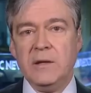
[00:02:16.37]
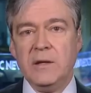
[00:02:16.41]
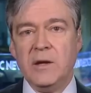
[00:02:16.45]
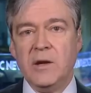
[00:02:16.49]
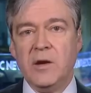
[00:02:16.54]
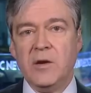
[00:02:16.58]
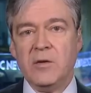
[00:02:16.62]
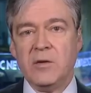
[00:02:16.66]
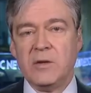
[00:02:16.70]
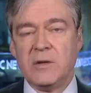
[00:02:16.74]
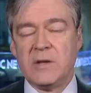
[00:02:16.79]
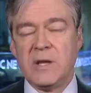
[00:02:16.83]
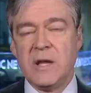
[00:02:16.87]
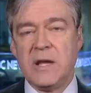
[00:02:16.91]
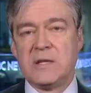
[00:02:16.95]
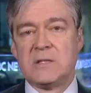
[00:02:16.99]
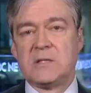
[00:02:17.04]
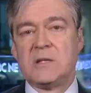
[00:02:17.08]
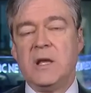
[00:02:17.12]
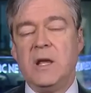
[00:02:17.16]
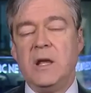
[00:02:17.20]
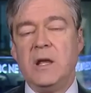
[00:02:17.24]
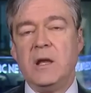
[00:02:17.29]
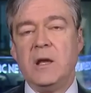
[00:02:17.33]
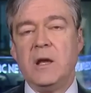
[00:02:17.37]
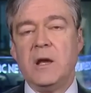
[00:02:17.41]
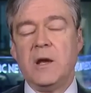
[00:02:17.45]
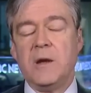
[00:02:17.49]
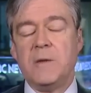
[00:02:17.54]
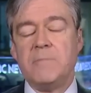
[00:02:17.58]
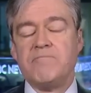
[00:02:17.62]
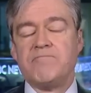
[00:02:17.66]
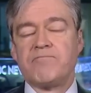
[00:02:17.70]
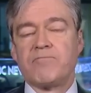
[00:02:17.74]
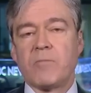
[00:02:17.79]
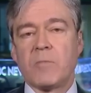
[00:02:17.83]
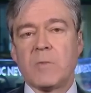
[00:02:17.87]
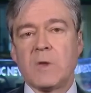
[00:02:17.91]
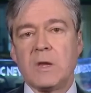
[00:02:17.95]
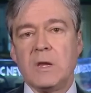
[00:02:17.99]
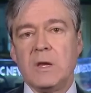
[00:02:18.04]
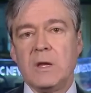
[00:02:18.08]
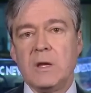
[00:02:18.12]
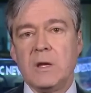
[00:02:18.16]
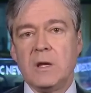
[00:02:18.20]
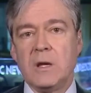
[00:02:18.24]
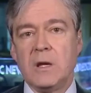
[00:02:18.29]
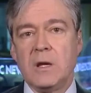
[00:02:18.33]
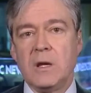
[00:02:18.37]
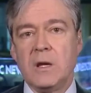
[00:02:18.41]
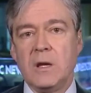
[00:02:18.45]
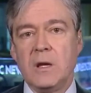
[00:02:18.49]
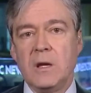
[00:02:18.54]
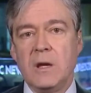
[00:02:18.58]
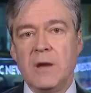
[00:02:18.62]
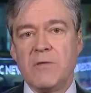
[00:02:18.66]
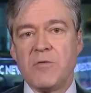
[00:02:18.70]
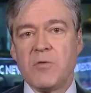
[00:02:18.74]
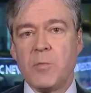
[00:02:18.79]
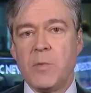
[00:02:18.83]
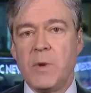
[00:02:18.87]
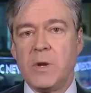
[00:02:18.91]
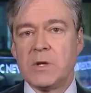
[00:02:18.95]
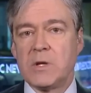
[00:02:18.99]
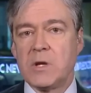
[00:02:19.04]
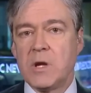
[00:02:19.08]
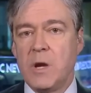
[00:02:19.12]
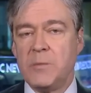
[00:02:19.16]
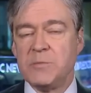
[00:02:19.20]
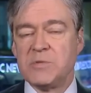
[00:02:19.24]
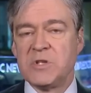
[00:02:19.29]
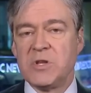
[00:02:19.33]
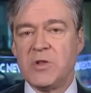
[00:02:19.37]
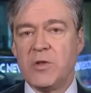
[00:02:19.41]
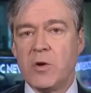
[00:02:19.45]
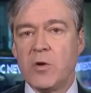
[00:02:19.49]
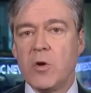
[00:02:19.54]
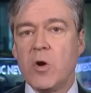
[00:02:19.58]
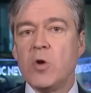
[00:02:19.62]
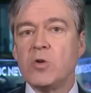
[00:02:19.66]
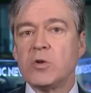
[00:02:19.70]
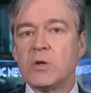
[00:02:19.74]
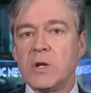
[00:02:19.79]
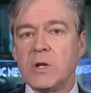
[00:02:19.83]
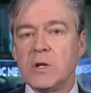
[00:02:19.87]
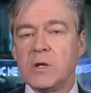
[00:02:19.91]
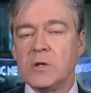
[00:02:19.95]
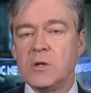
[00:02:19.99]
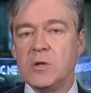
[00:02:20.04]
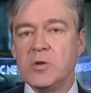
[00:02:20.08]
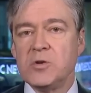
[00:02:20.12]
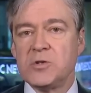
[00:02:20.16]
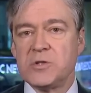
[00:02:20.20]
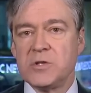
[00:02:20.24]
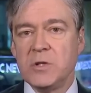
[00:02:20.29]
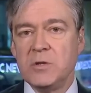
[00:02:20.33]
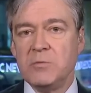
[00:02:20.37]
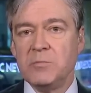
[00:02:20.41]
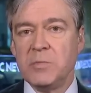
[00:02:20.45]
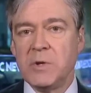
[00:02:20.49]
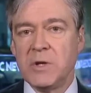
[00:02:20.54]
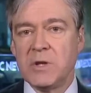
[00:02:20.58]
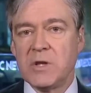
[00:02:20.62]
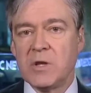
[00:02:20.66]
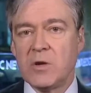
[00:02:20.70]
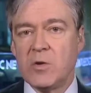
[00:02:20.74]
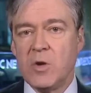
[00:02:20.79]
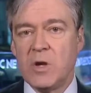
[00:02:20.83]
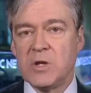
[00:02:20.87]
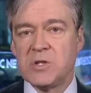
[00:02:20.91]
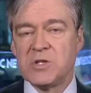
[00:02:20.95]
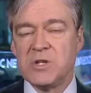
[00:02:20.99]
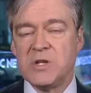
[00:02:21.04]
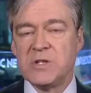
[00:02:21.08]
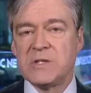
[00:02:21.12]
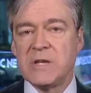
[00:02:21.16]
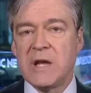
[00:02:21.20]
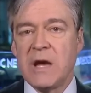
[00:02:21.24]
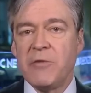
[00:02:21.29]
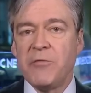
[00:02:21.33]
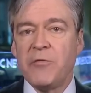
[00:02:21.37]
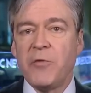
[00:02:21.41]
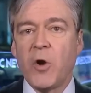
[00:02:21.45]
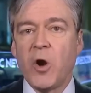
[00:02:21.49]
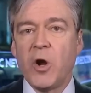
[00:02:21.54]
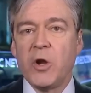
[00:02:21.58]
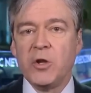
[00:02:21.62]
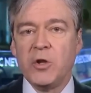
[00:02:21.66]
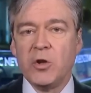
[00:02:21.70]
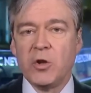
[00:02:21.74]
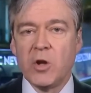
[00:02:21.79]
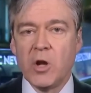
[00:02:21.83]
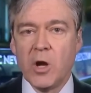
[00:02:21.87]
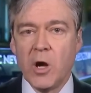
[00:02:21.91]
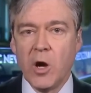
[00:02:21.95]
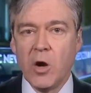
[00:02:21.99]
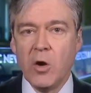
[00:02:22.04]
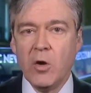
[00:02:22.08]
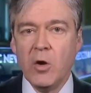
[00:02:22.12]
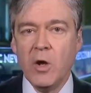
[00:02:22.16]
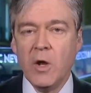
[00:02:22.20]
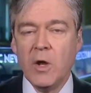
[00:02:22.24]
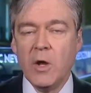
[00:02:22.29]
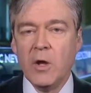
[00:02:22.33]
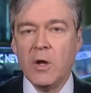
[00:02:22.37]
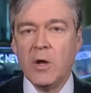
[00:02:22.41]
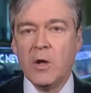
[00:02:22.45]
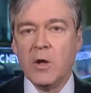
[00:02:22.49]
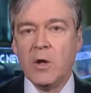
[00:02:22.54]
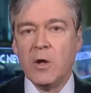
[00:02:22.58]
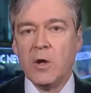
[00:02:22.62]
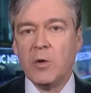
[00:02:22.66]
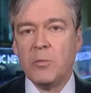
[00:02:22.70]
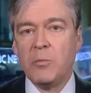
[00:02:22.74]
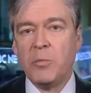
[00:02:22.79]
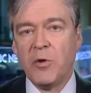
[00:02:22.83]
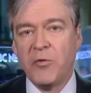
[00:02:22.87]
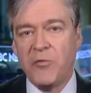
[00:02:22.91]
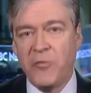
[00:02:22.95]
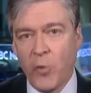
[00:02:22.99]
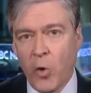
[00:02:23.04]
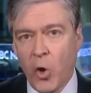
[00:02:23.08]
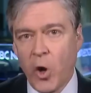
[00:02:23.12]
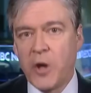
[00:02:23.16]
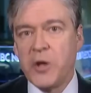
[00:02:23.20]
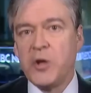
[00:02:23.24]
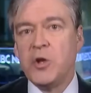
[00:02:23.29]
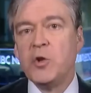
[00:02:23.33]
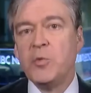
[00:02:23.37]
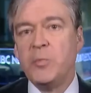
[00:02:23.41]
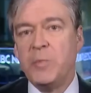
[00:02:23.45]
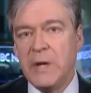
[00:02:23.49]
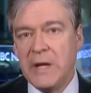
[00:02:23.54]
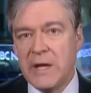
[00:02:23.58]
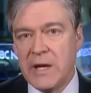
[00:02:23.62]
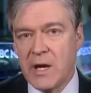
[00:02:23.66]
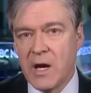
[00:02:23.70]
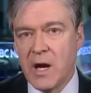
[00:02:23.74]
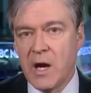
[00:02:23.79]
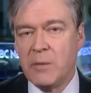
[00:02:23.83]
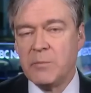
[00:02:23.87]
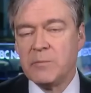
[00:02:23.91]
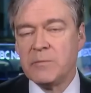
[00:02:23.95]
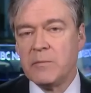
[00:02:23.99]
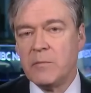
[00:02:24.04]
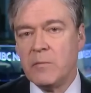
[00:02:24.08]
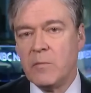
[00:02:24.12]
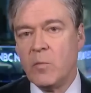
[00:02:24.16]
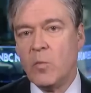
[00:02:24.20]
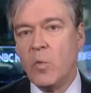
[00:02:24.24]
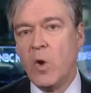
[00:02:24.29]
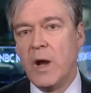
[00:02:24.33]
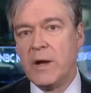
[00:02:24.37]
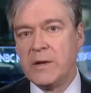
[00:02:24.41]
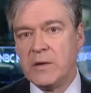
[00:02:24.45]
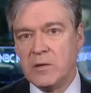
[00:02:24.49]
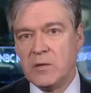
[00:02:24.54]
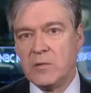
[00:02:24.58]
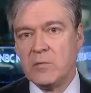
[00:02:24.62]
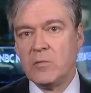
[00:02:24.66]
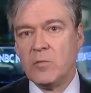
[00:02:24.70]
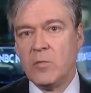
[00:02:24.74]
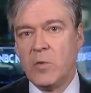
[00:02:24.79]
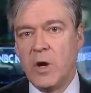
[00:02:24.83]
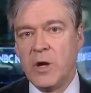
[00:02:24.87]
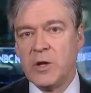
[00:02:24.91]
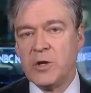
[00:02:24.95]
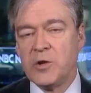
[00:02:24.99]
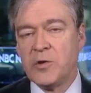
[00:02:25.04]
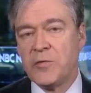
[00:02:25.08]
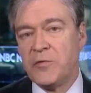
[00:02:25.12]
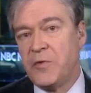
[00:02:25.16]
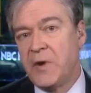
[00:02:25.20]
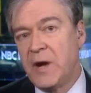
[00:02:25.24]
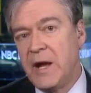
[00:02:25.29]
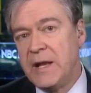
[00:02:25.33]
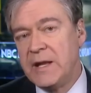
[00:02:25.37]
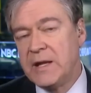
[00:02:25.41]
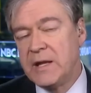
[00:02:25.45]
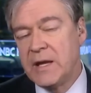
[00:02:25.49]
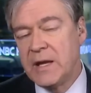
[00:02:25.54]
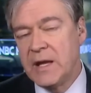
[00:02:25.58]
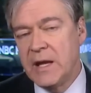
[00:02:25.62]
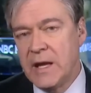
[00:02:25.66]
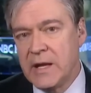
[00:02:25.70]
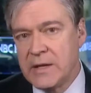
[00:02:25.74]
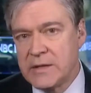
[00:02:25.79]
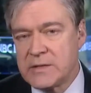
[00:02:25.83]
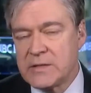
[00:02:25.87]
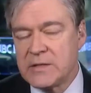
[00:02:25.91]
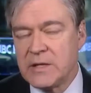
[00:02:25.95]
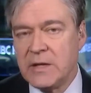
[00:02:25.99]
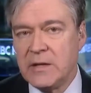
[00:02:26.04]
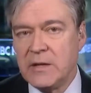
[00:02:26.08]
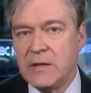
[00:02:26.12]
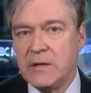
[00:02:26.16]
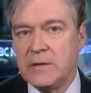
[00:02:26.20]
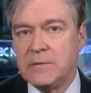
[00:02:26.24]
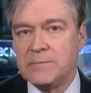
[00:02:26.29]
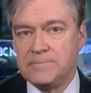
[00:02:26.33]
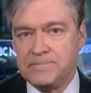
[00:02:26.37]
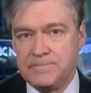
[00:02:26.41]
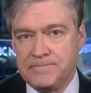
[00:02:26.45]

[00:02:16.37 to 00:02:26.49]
you know, it takes a um, uh, everyone comes to their own conclusion, but right, the question is, how far do you go right. before I, I, you become what what you're fighting I against? Hear you. And, I know.